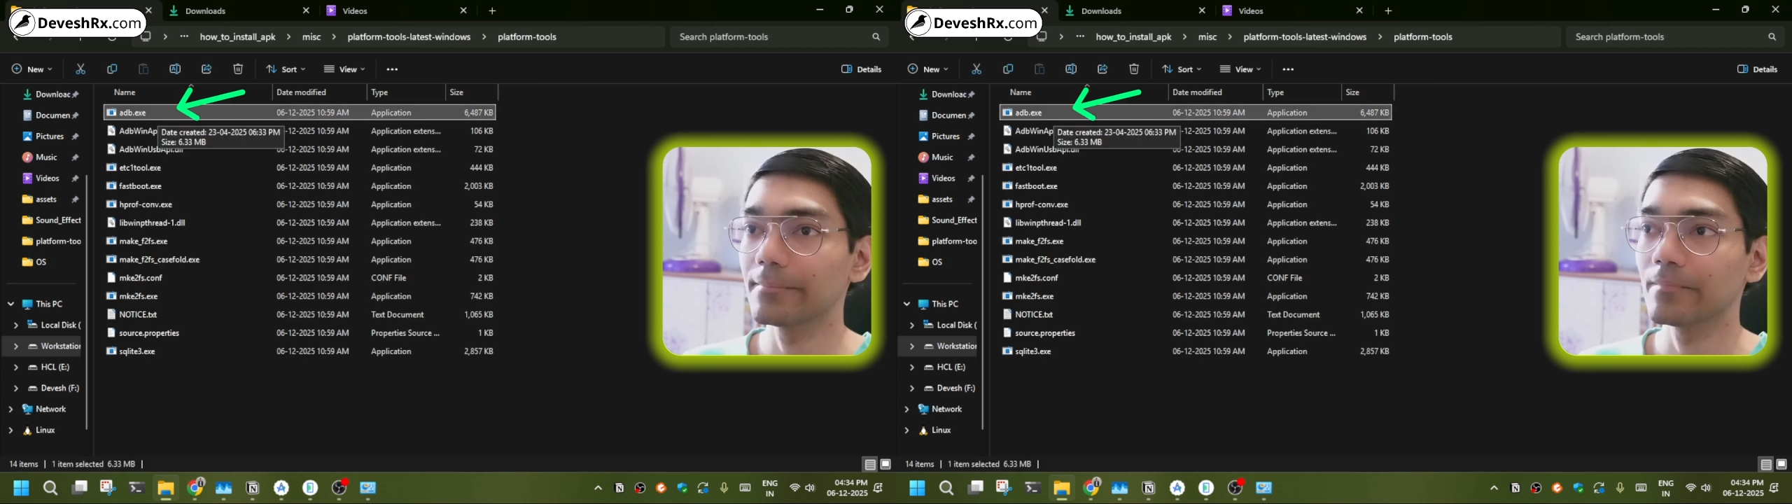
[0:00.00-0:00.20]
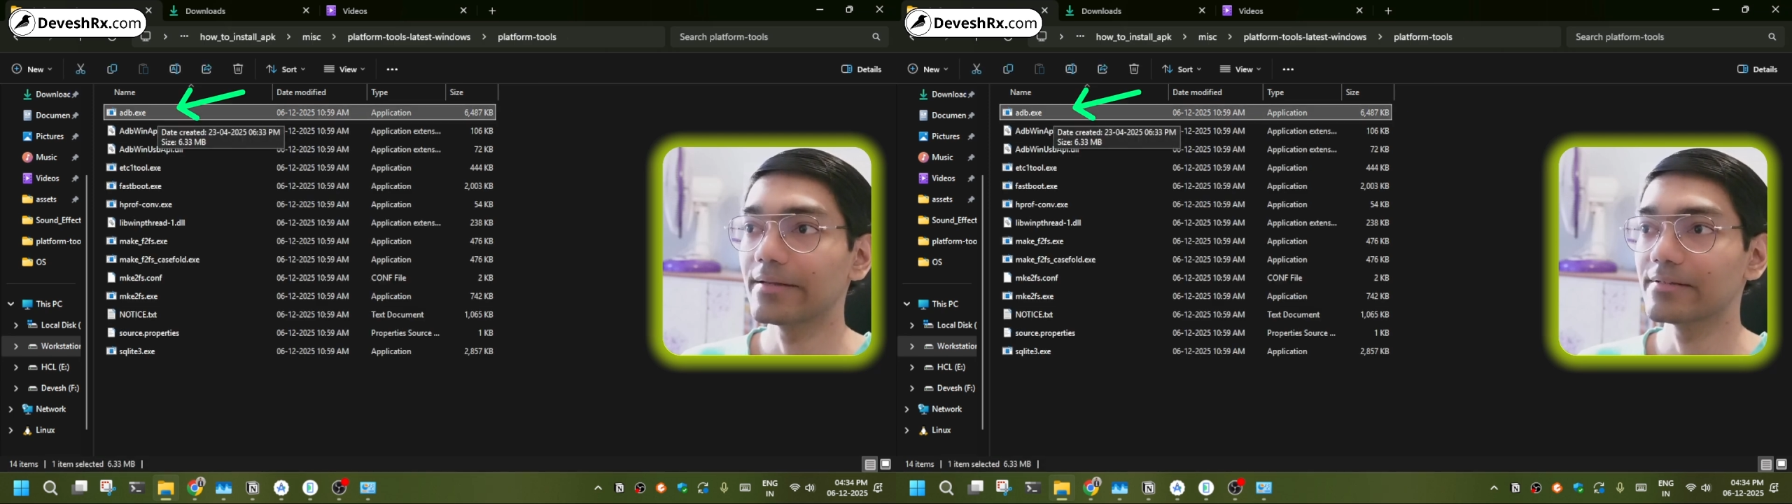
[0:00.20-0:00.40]

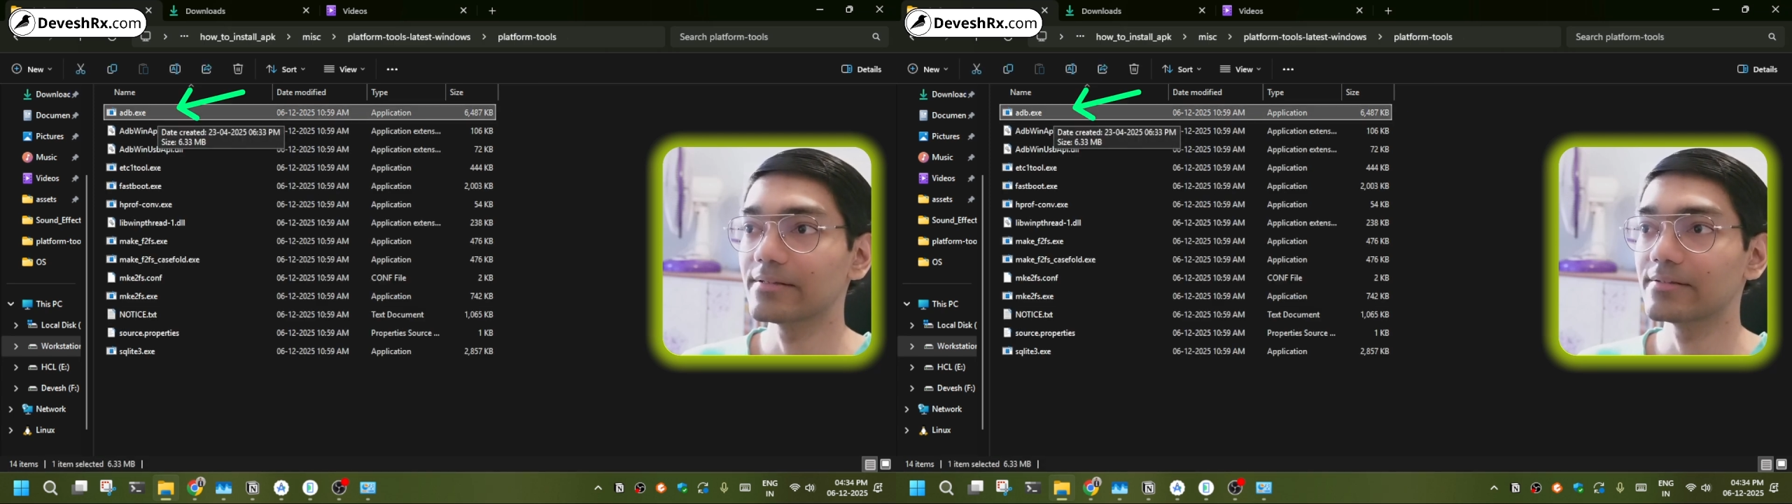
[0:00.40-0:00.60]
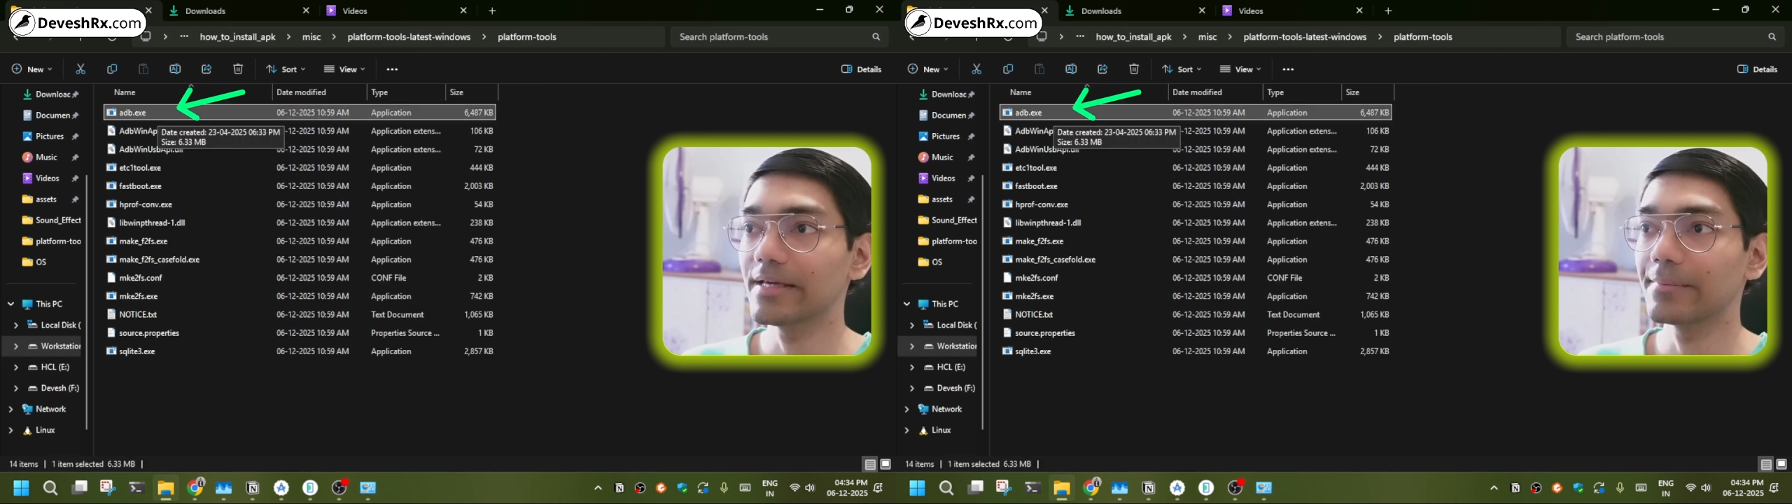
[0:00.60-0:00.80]
and this
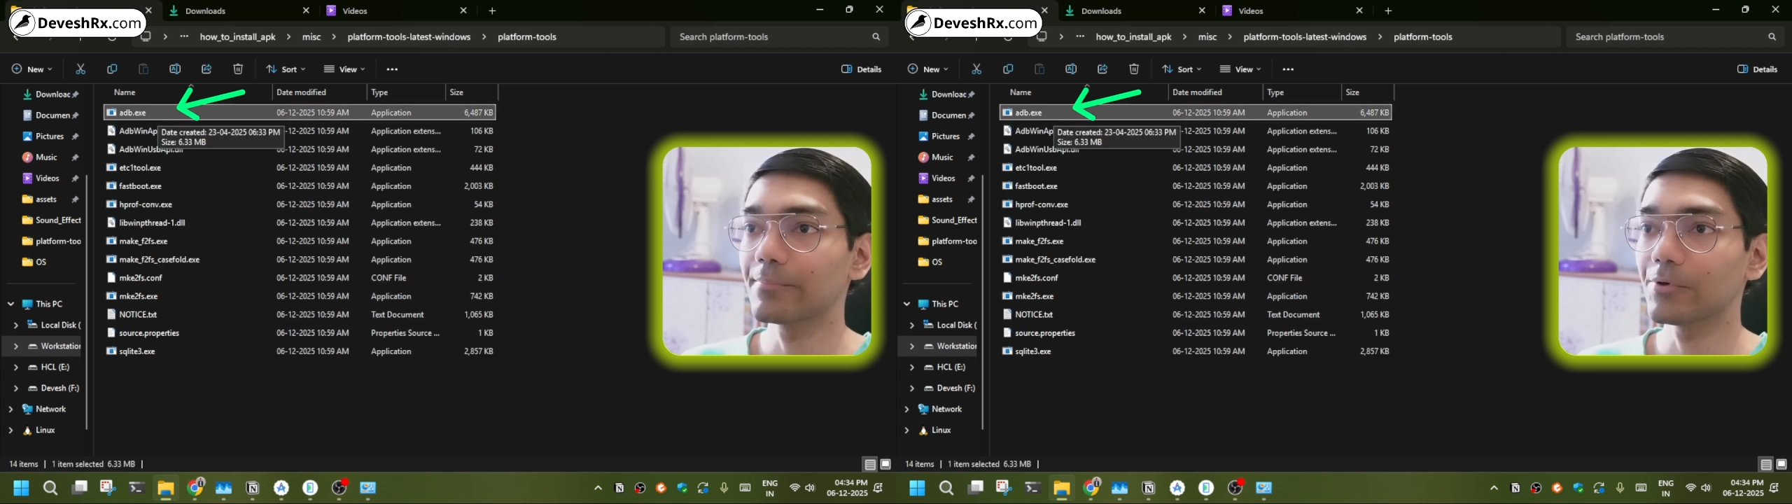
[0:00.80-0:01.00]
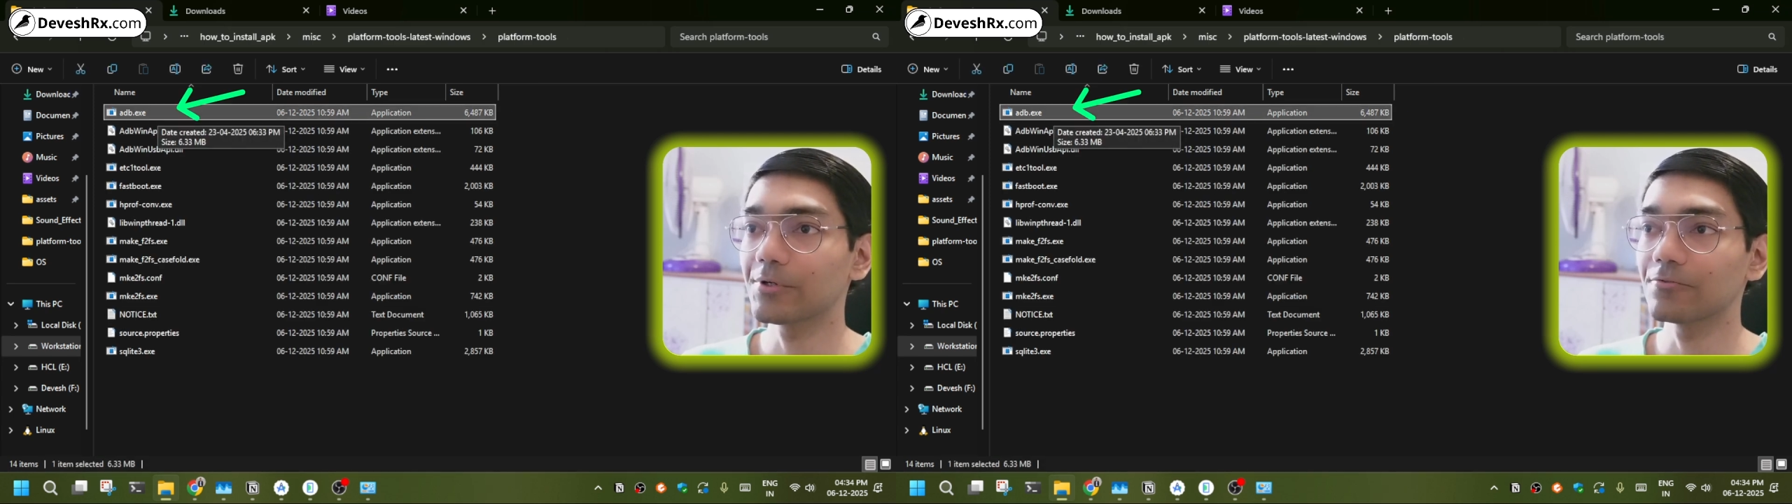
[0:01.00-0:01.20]
is the
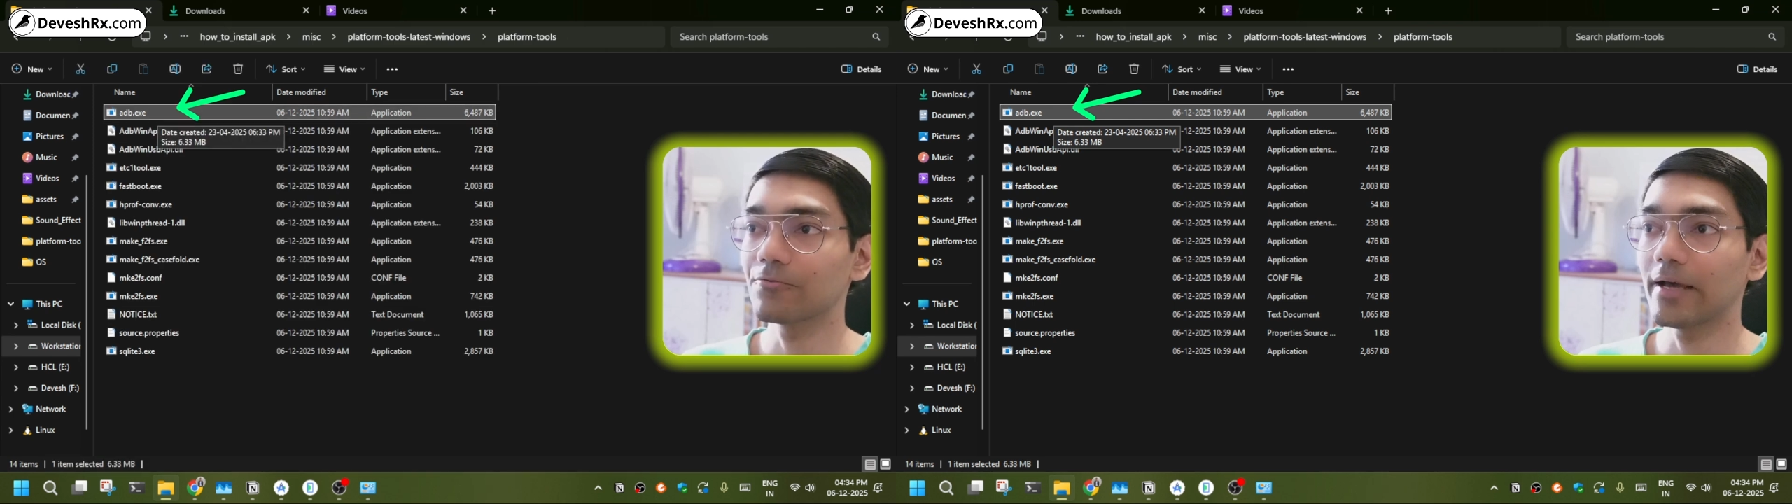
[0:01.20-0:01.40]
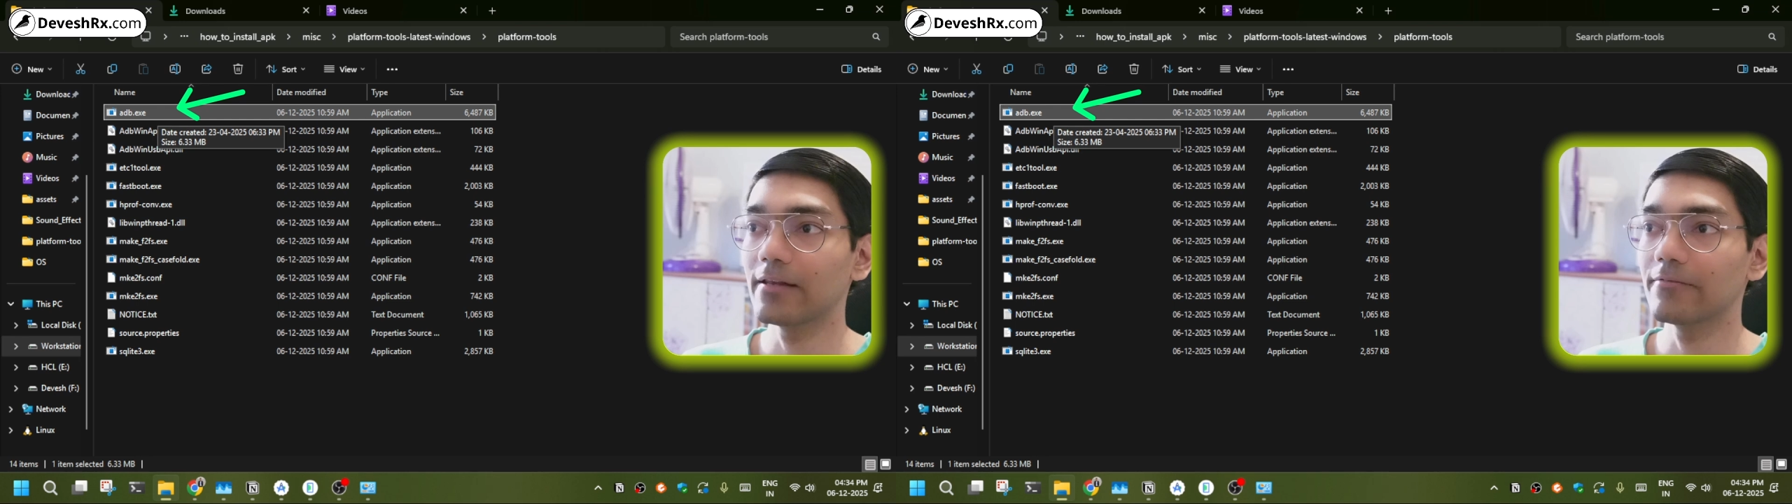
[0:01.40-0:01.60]
important
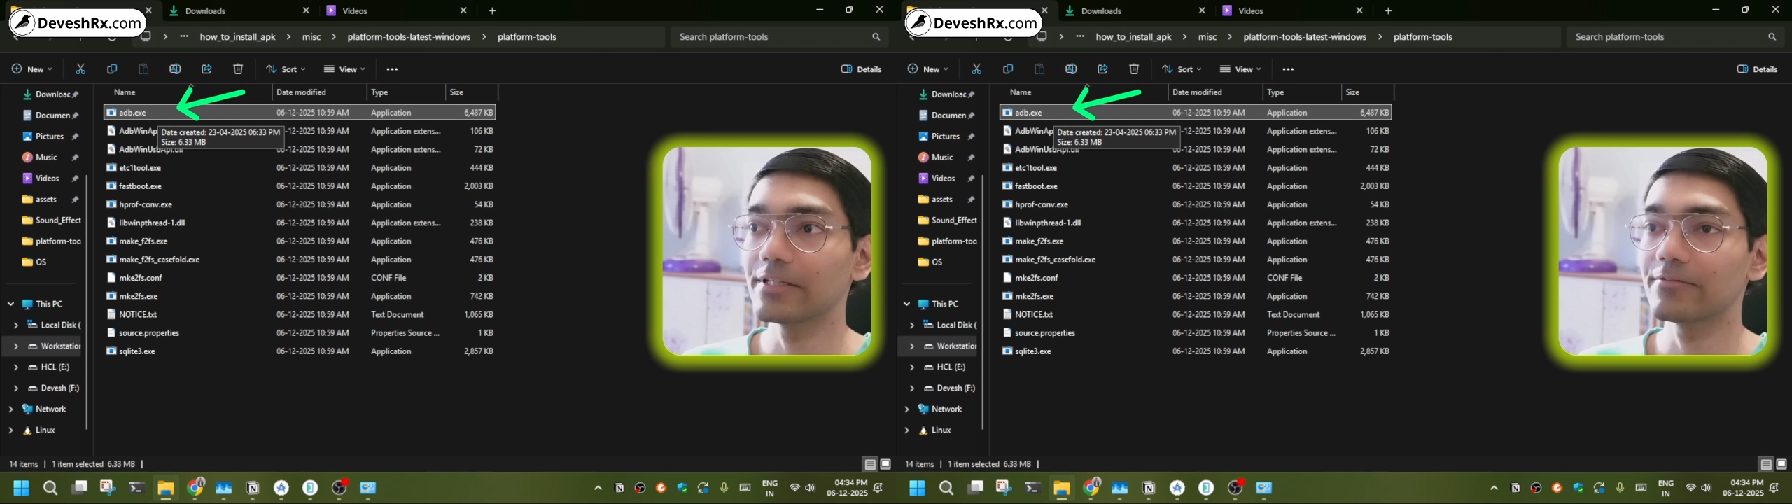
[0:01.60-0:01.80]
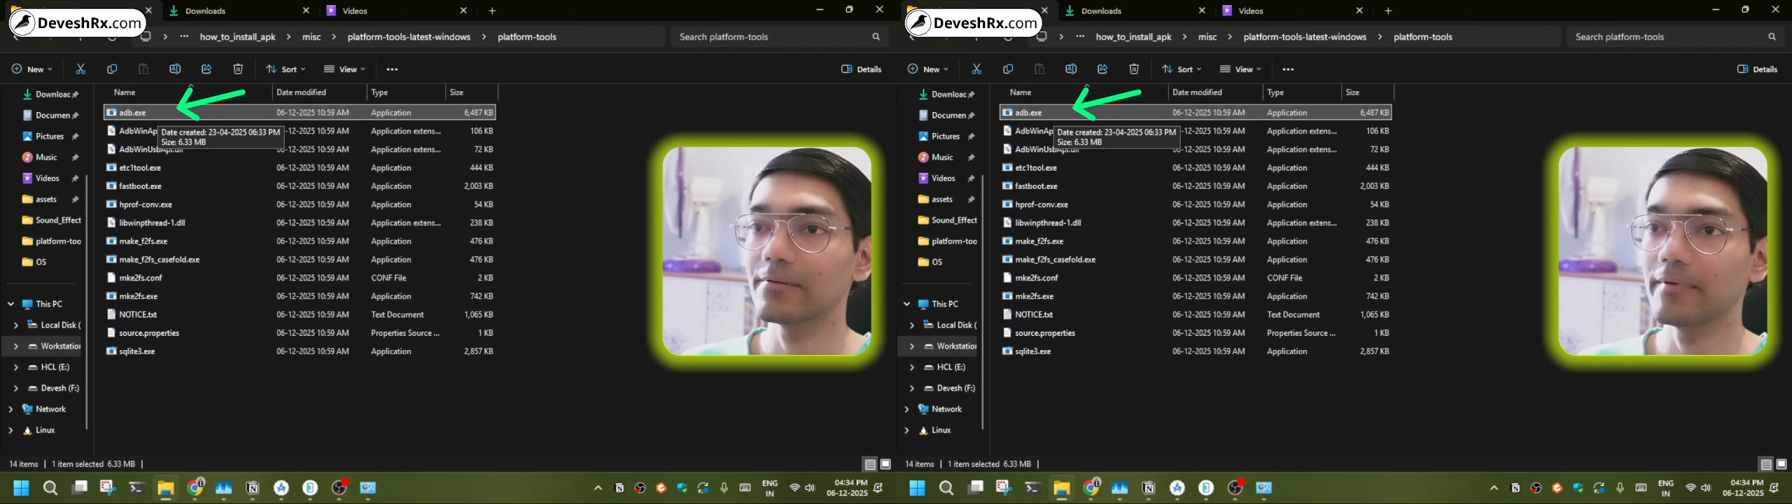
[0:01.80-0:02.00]
file
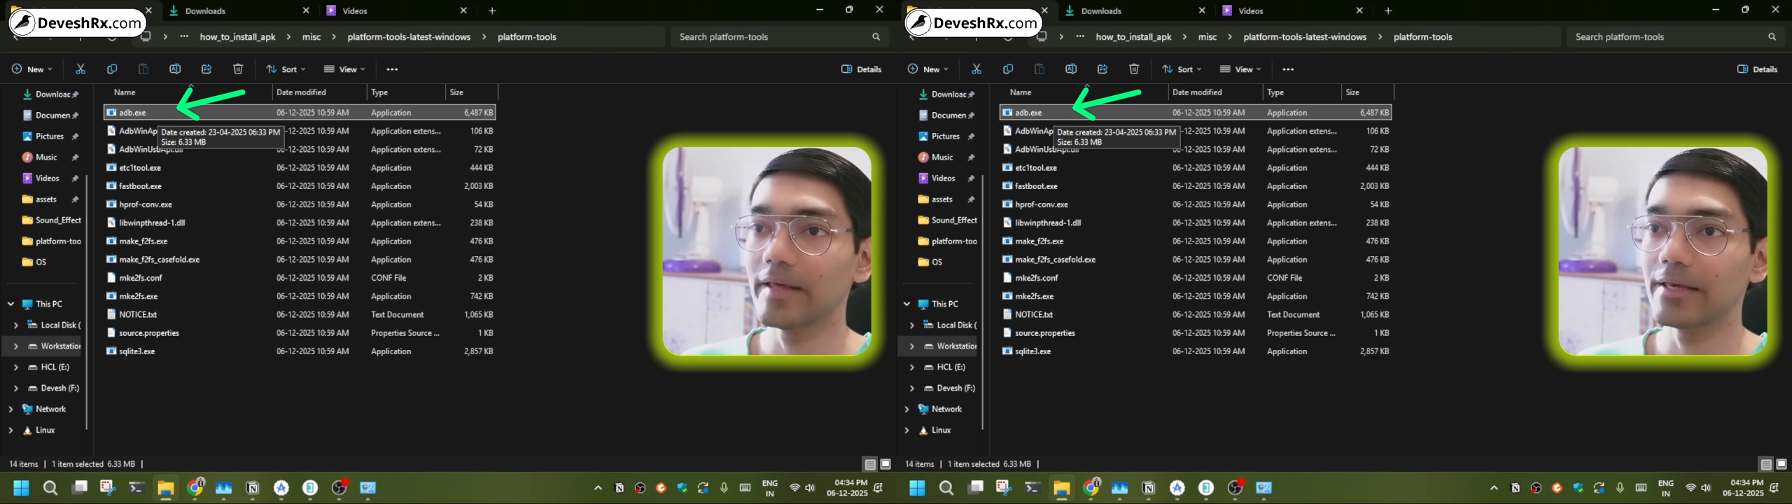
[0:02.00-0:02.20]
which we